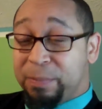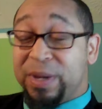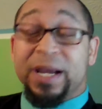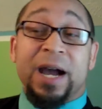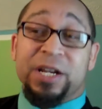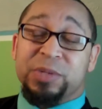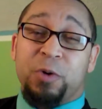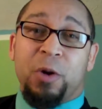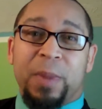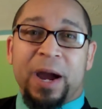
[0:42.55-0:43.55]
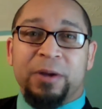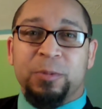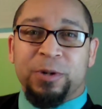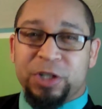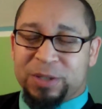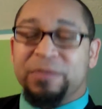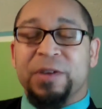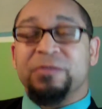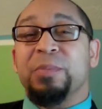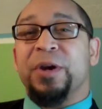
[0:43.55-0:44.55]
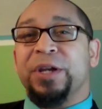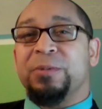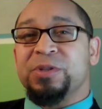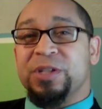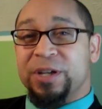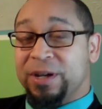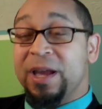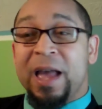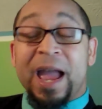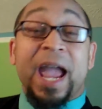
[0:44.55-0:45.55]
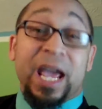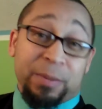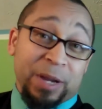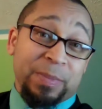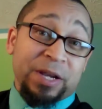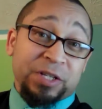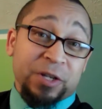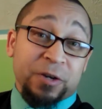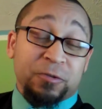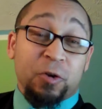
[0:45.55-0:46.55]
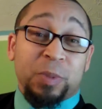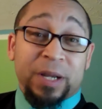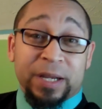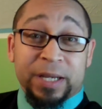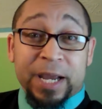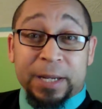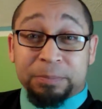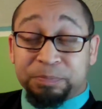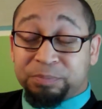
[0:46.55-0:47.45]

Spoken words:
Big Eye, Small Mouth, which, if you're familiar, was the anime-based role-playing game.